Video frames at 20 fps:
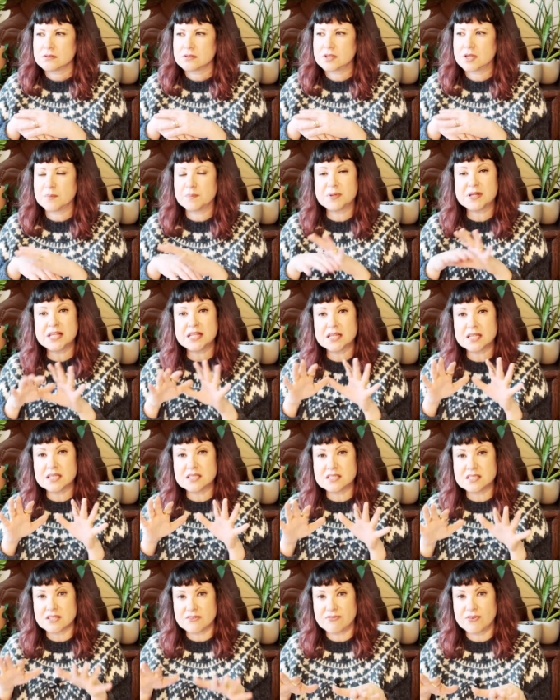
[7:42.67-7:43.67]
completely
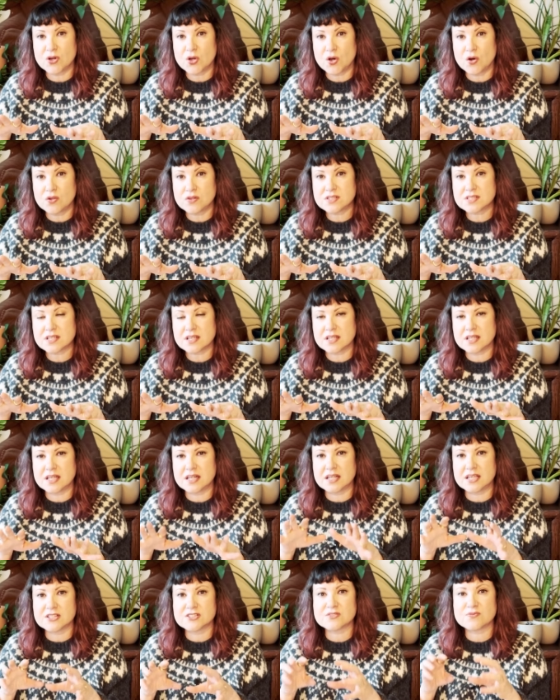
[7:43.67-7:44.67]
difficult
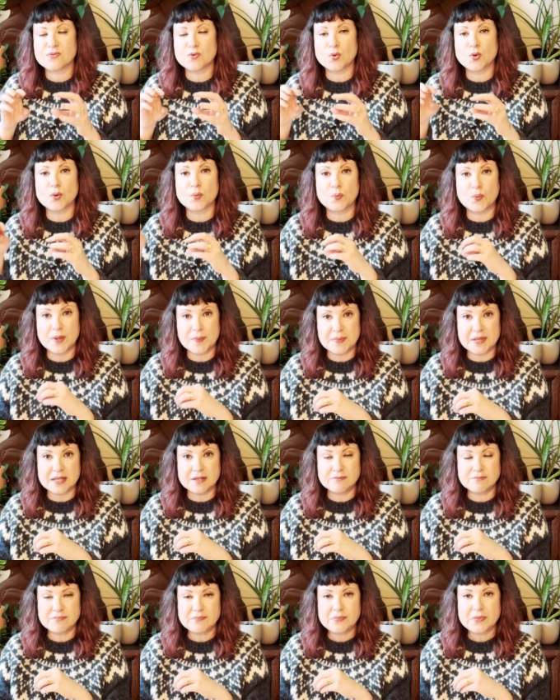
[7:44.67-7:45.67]
it is for
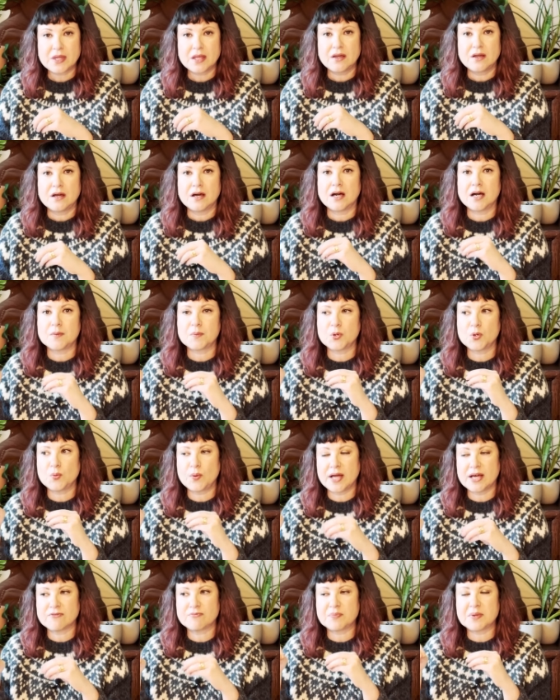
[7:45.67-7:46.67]
women uh, who
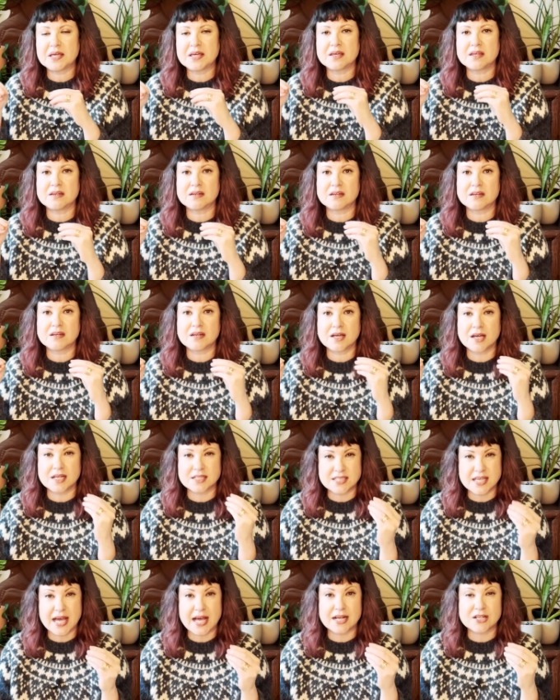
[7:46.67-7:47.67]
have been
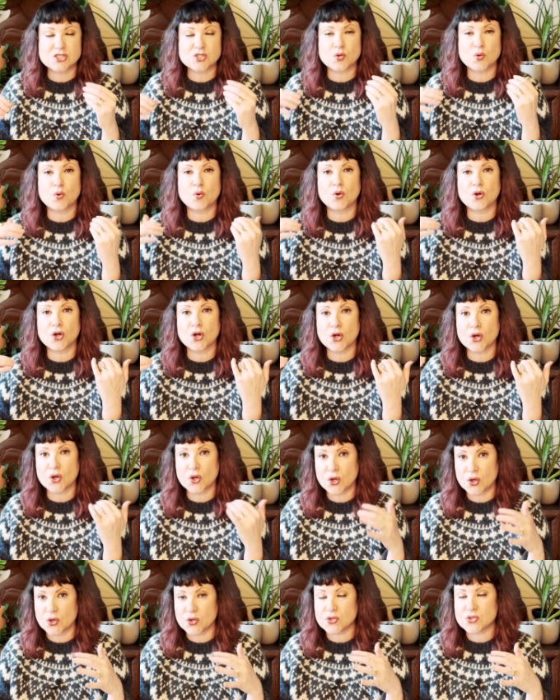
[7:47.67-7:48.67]
attacked or
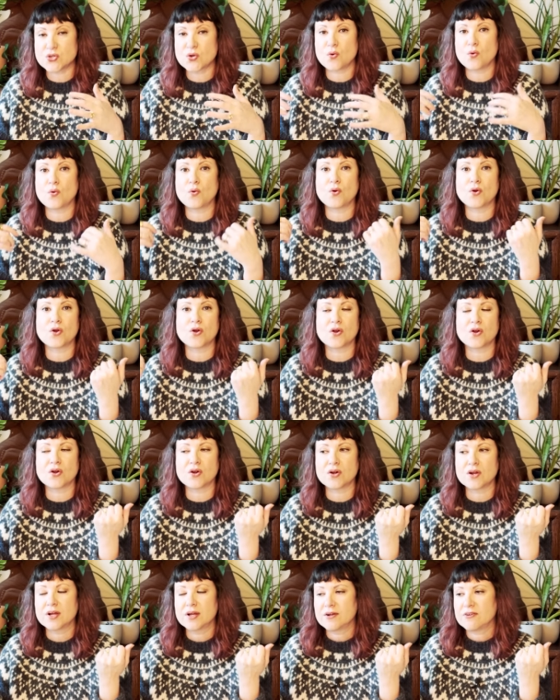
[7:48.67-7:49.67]
hurt
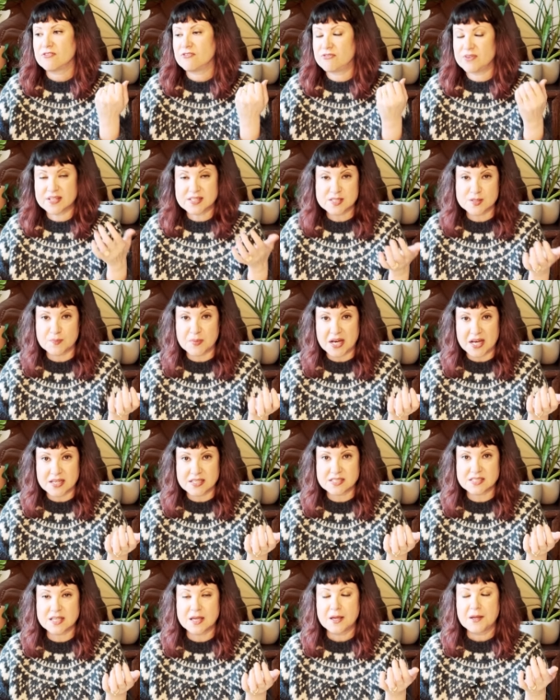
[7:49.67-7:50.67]
or
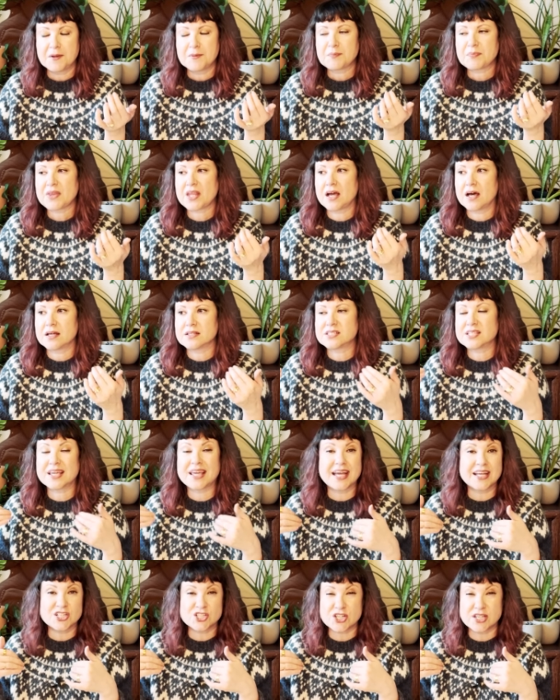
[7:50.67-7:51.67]
victimized uh, to
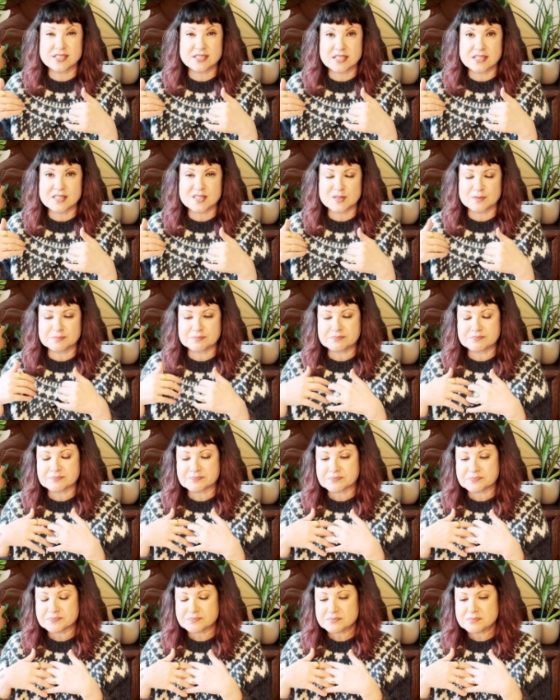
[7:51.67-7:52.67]
get justice.
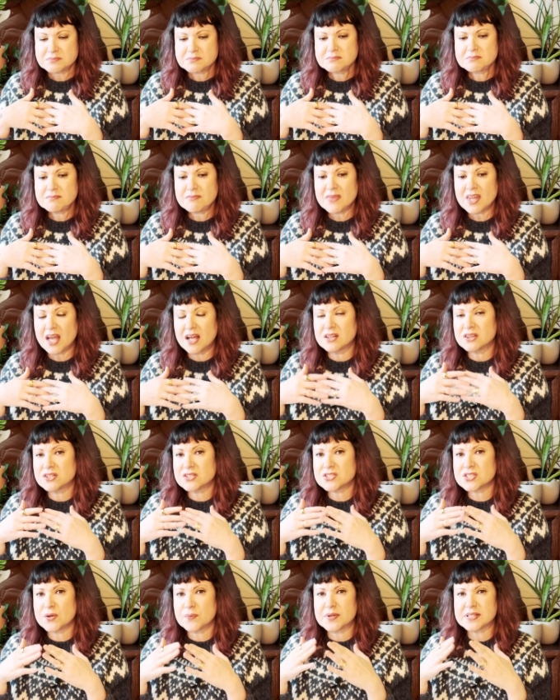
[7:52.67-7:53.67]
Uh,
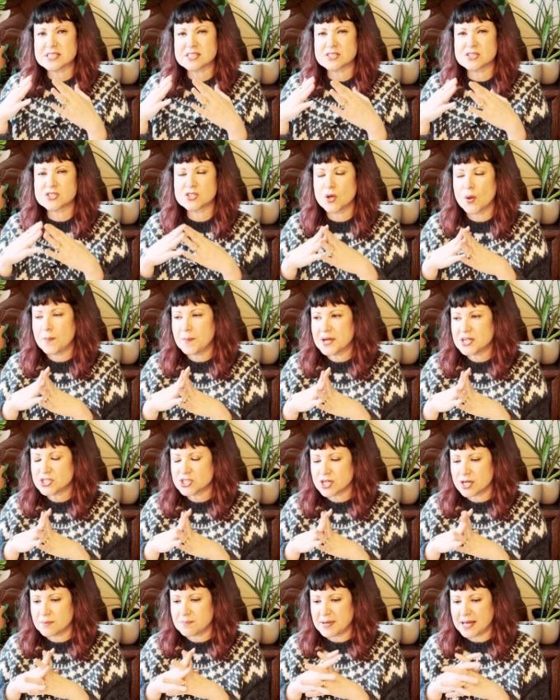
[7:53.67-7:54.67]
so it's so
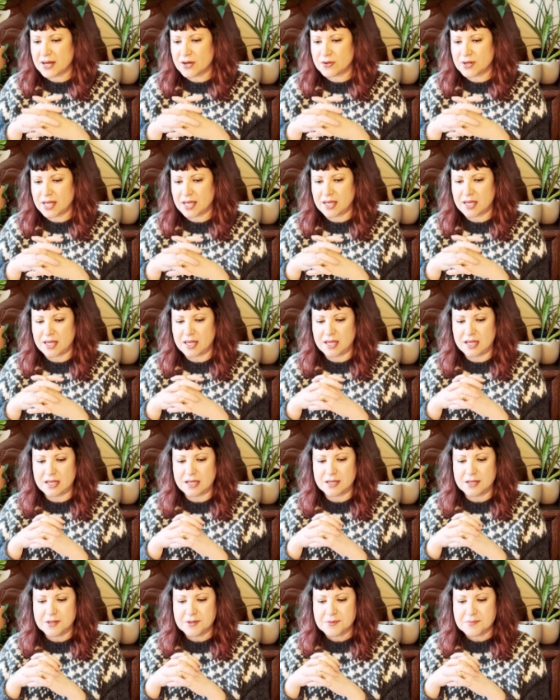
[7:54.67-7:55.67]
much about a